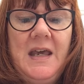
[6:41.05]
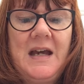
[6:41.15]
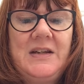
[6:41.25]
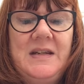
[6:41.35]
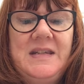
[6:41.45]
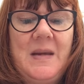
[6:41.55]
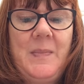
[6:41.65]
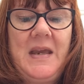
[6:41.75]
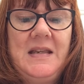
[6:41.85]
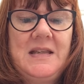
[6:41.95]
and you dip
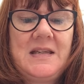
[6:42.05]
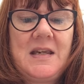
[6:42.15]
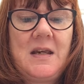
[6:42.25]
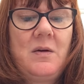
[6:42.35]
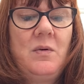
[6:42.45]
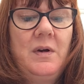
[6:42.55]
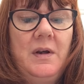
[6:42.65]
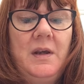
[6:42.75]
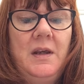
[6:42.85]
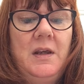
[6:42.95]
into
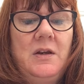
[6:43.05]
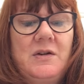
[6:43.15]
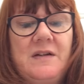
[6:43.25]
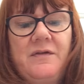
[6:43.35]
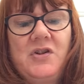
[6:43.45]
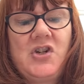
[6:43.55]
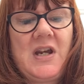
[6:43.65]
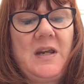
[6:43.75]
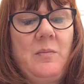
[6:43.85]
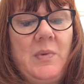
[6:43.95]
your different
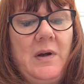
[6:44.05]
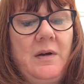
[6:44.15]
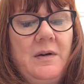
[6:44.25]
chamber.